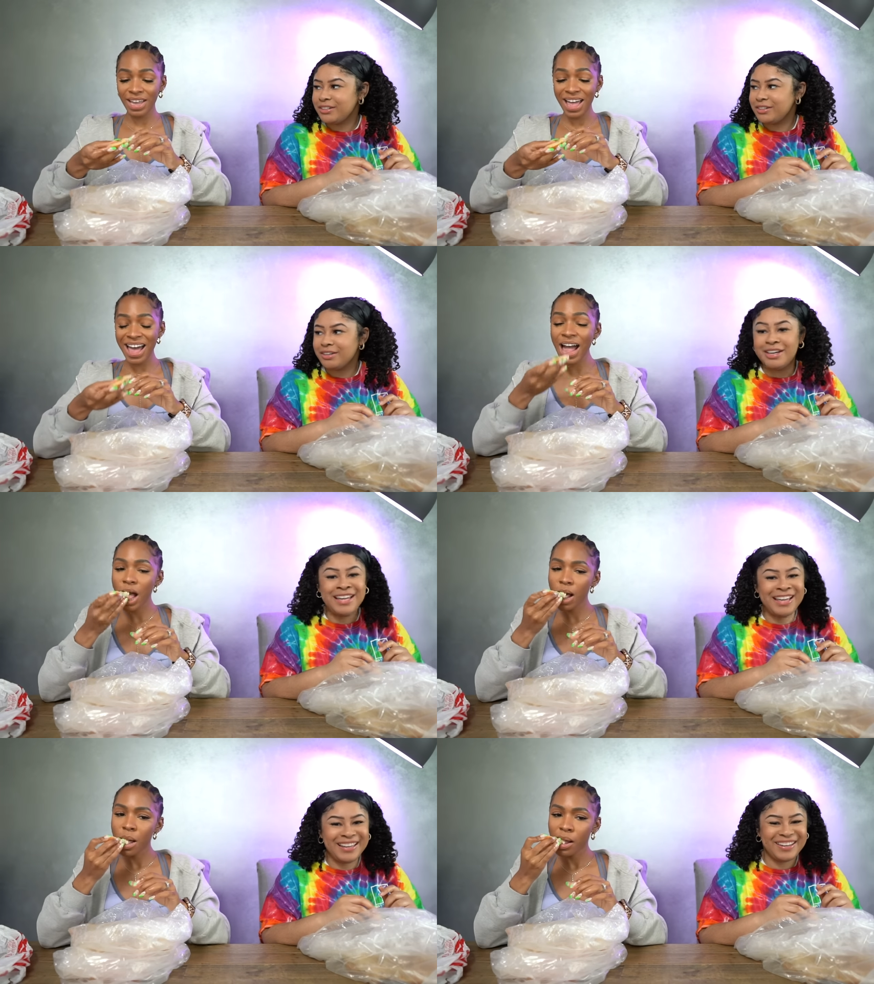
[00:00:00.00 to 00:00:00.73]

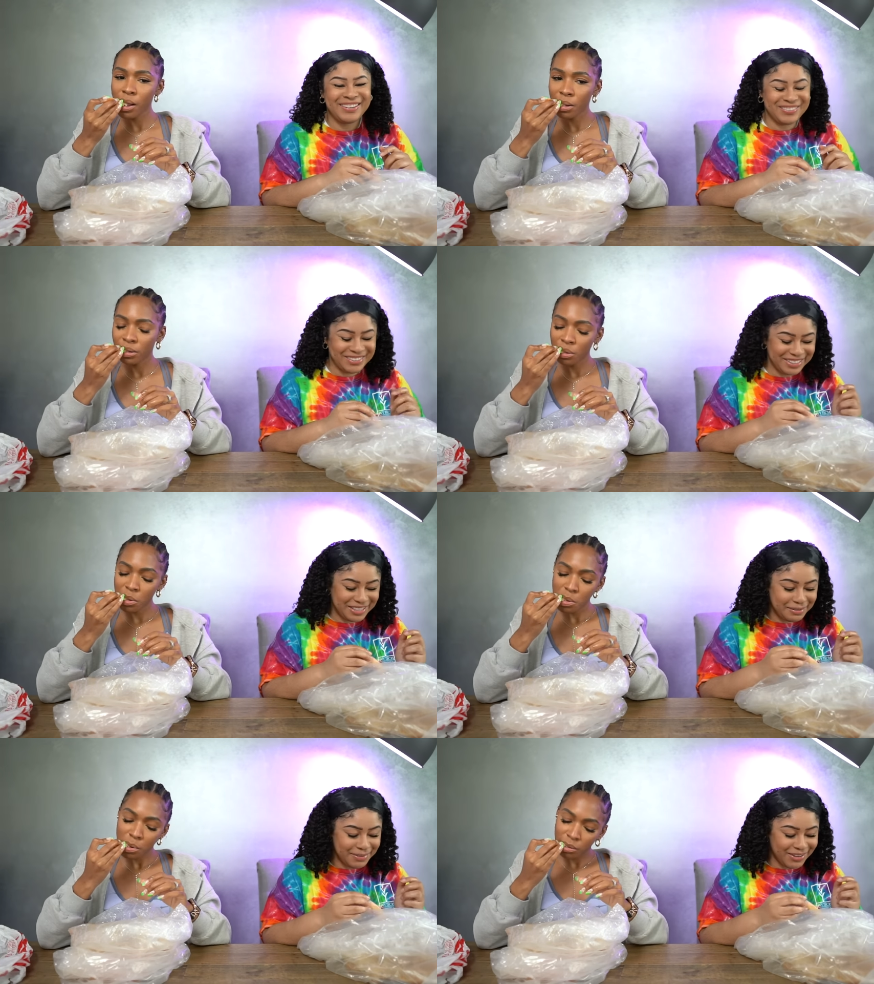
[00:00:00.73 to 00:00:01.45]
Speaker 1: I don't really
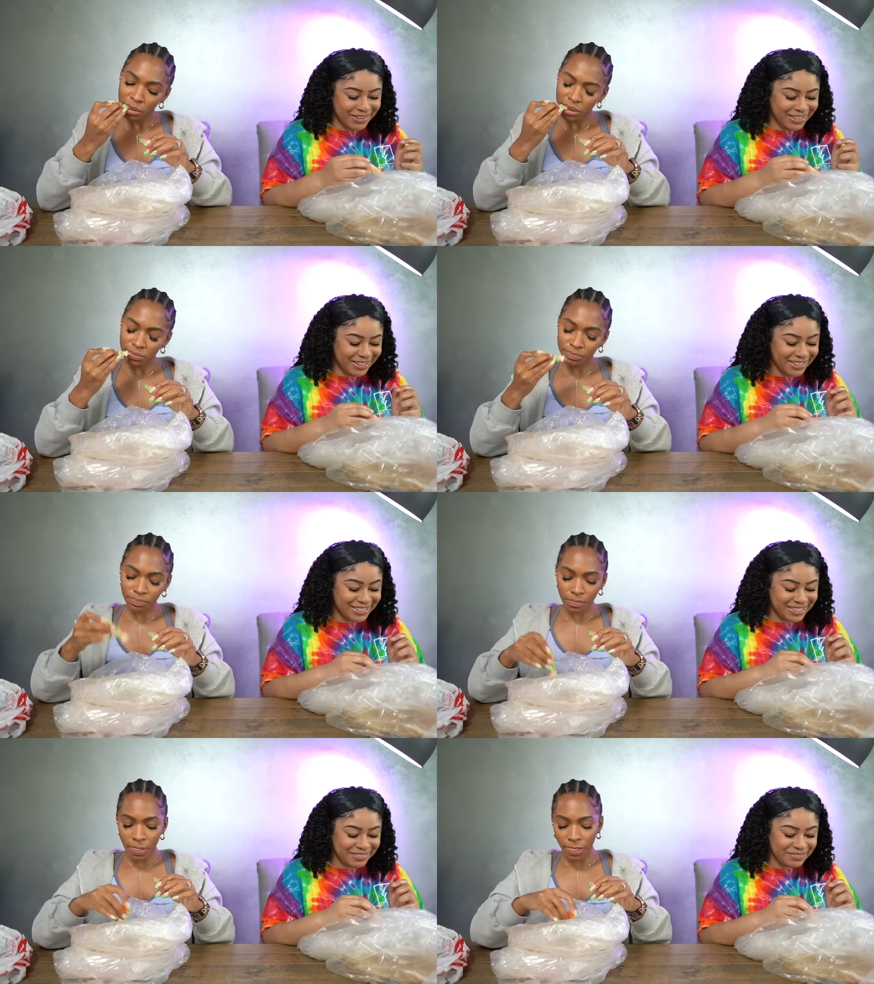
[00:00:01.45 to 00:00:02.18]
care about all that other
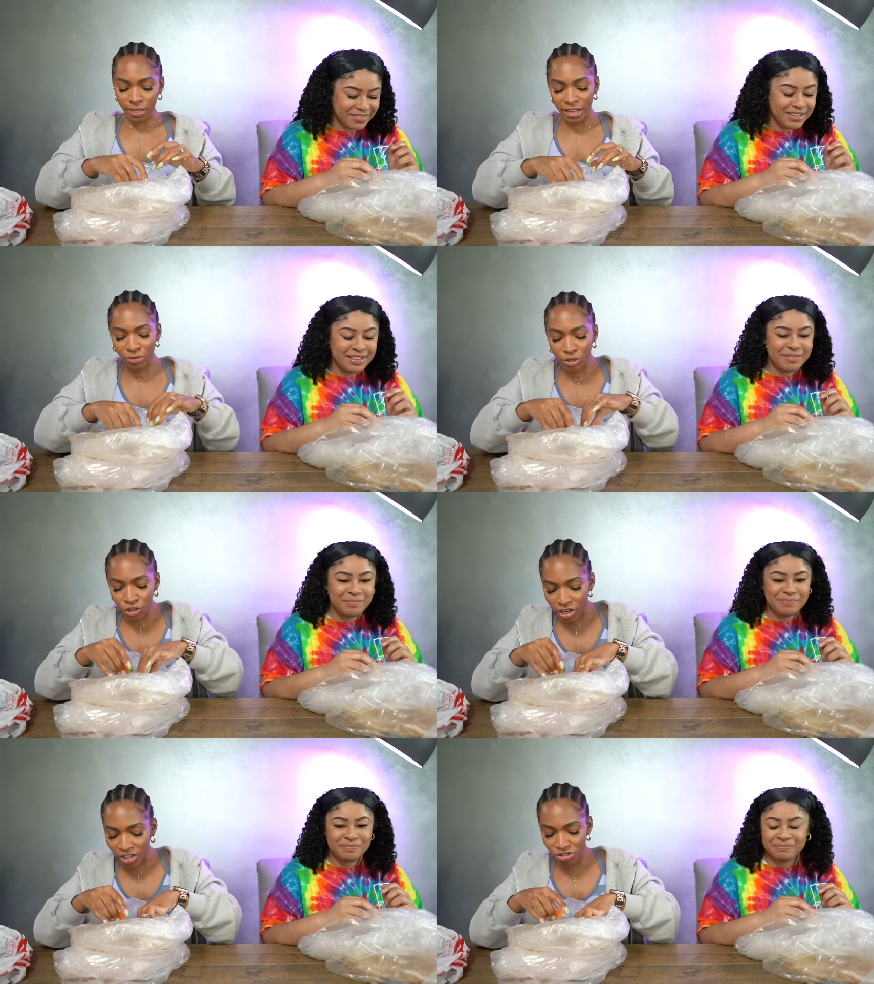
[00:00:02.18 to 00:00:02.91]
Speaker 2: stuff. Like when
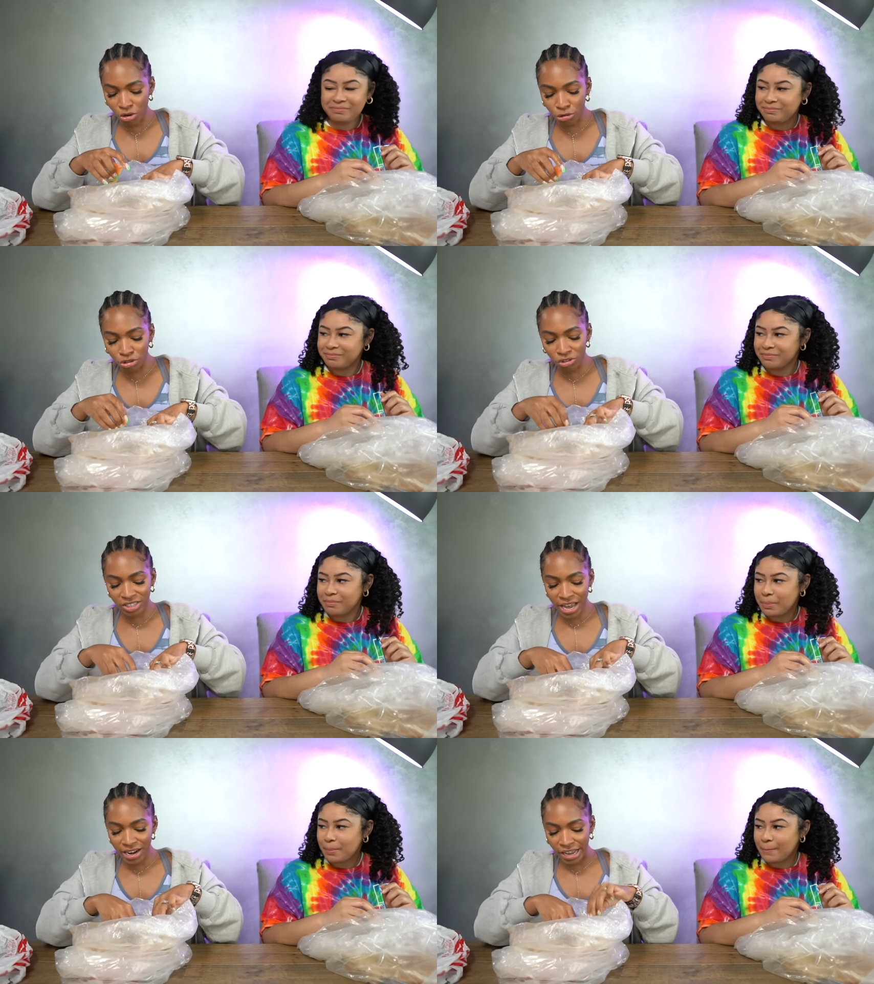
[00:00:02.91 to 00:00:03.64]
you're in a social
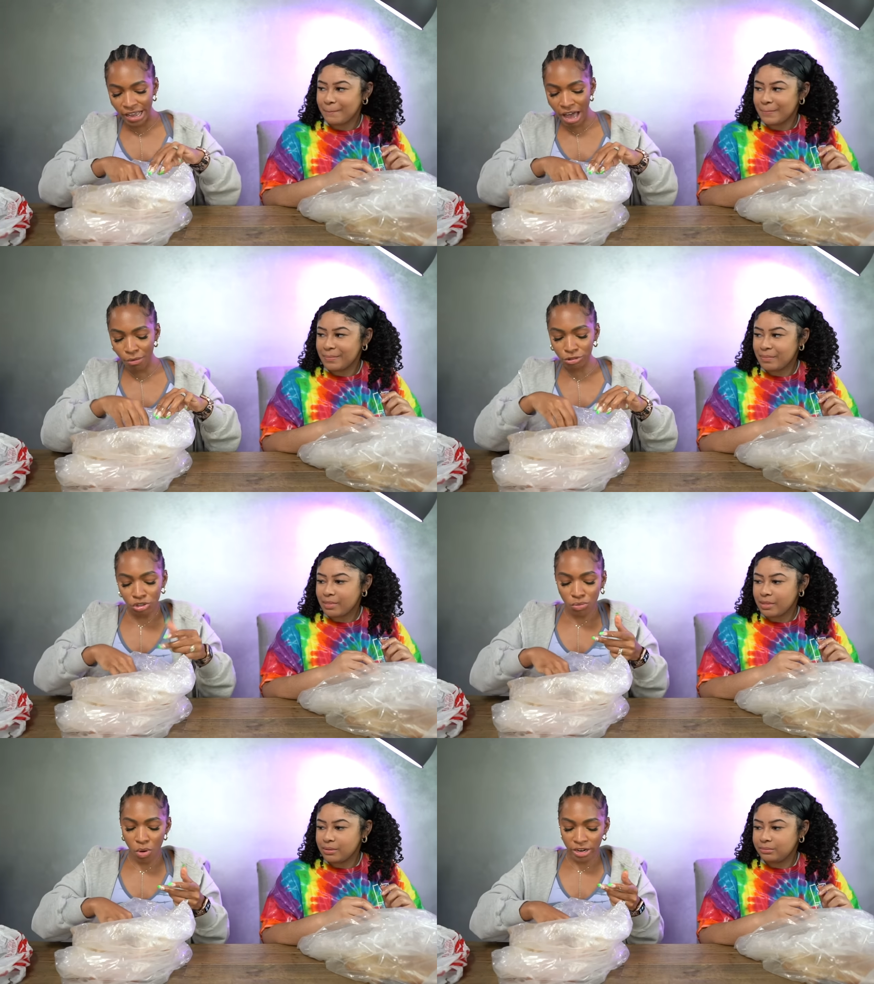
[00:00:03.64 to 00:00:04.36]
setting, how would
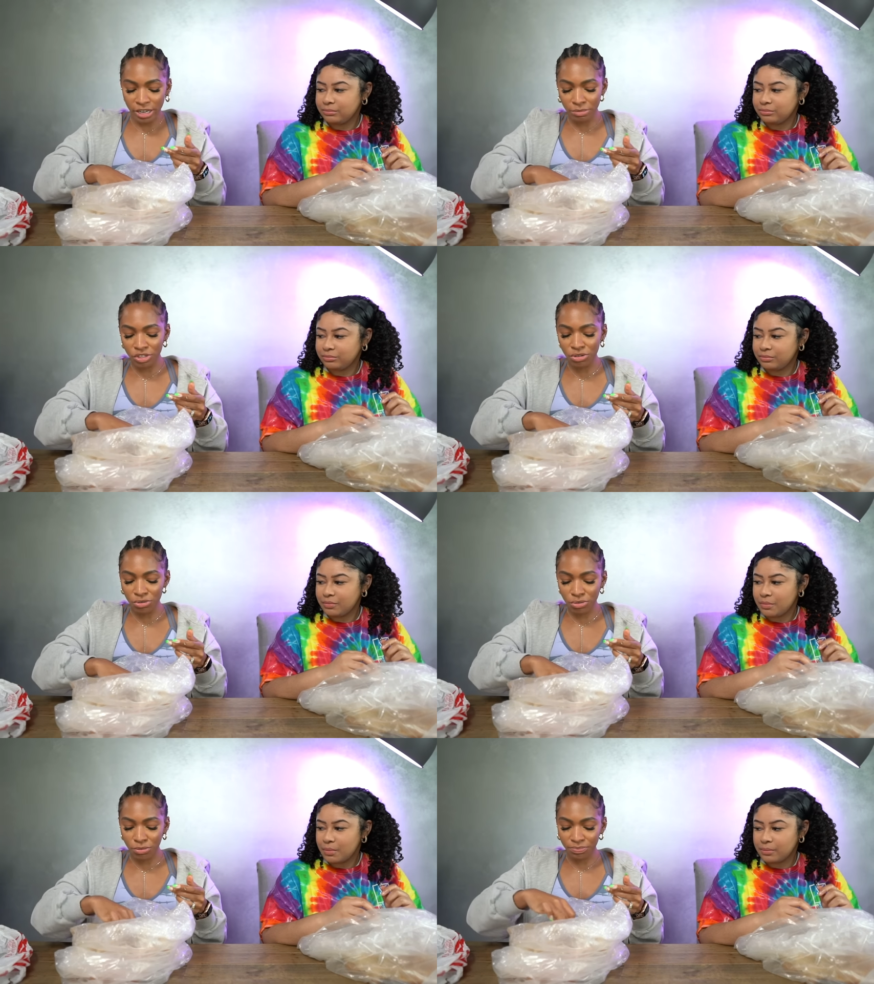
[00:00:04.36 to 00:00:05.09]
you want him
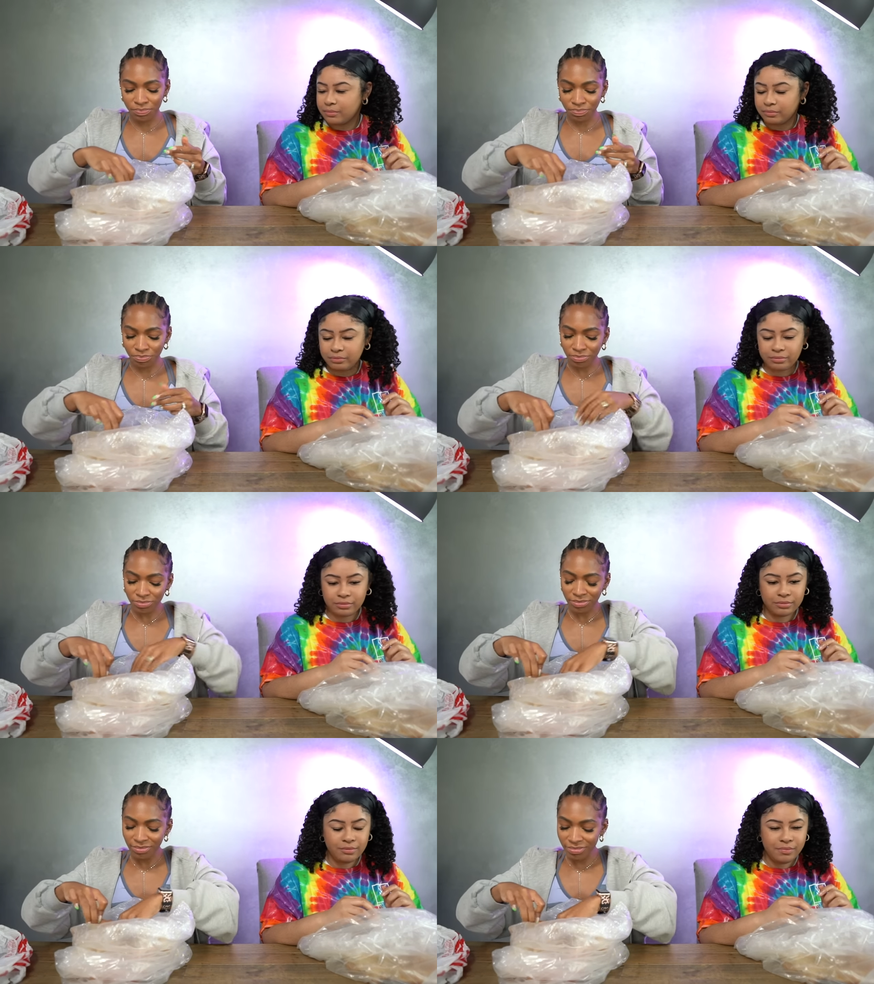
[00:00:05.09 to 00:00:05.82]
to?
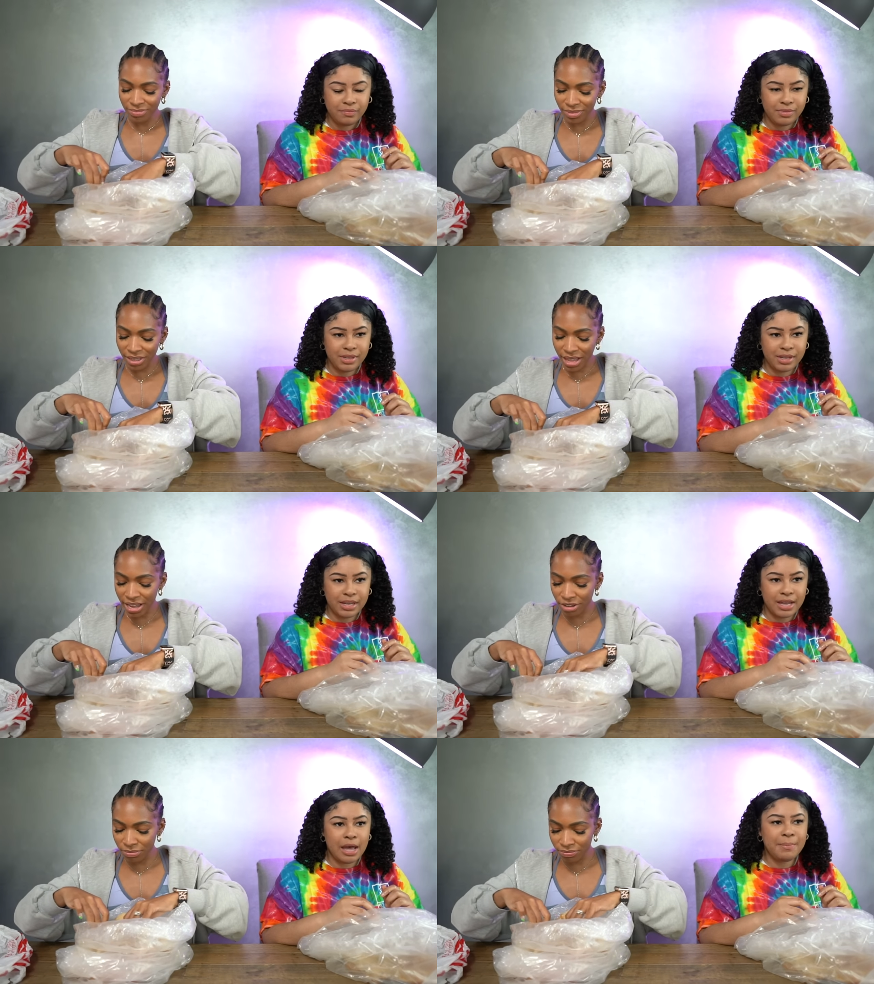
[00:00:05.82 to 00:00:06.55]

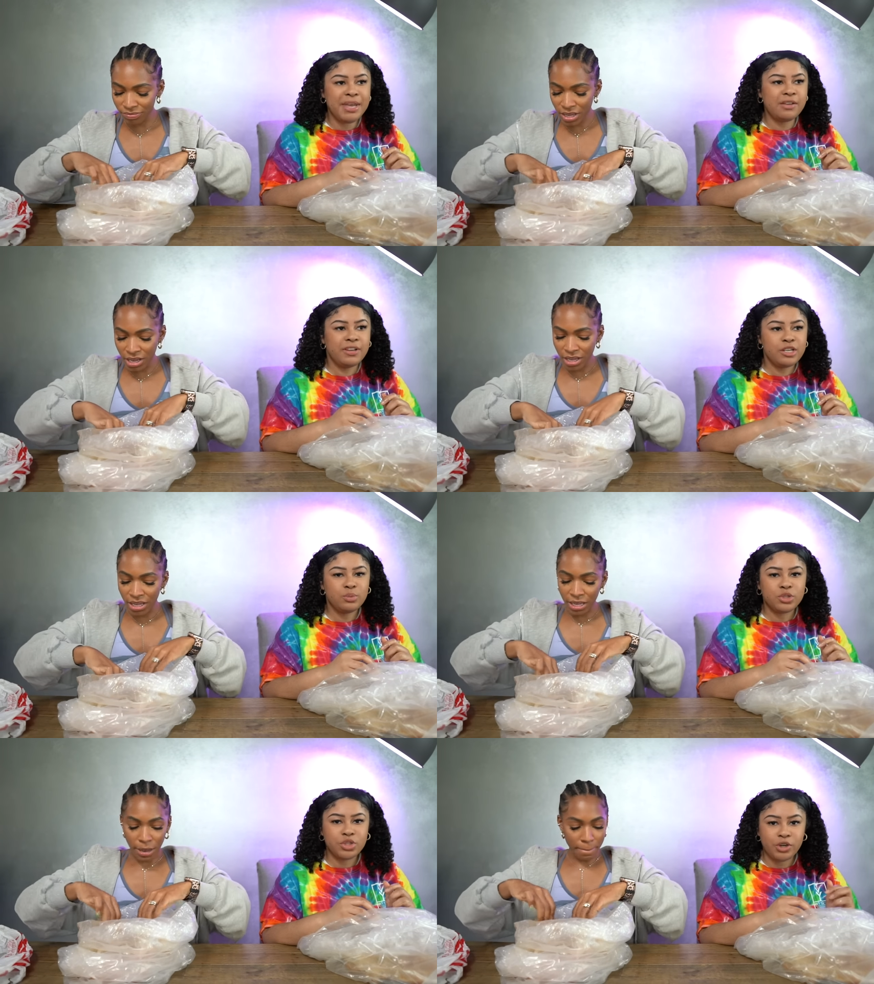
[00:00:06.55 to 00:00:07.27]
Like,
Speaker 1: I mean, if
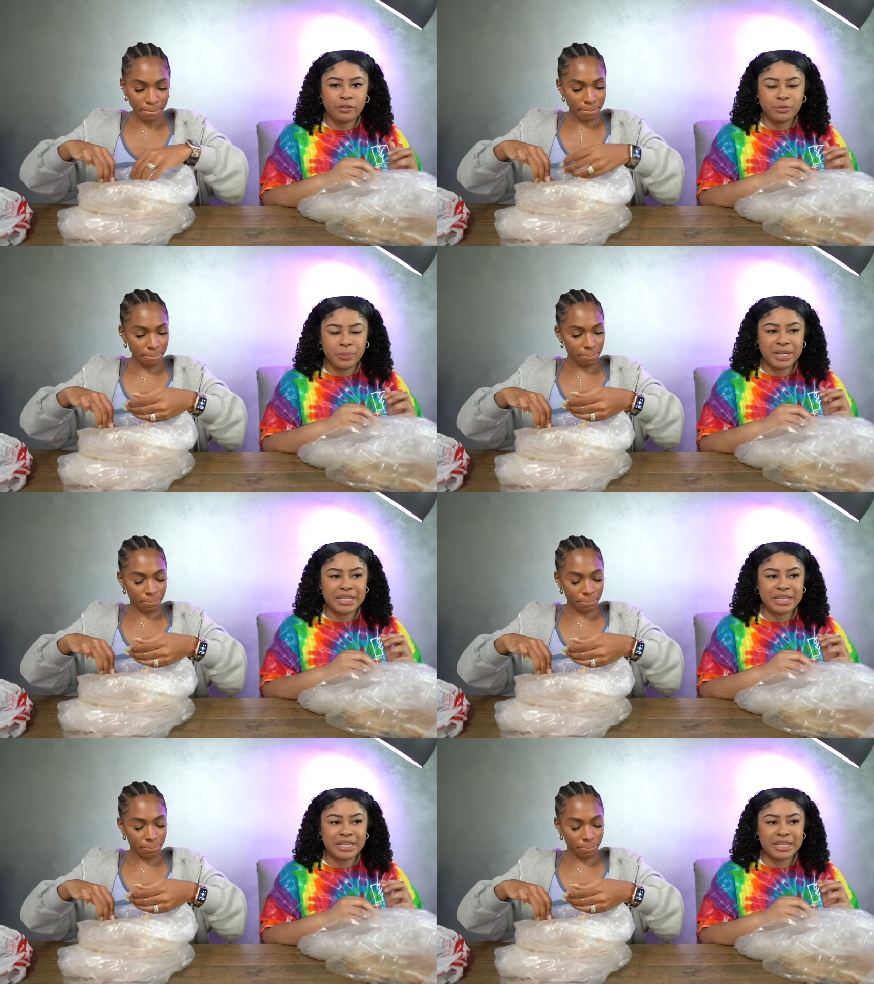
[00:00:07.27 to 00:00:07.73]
he's reserved but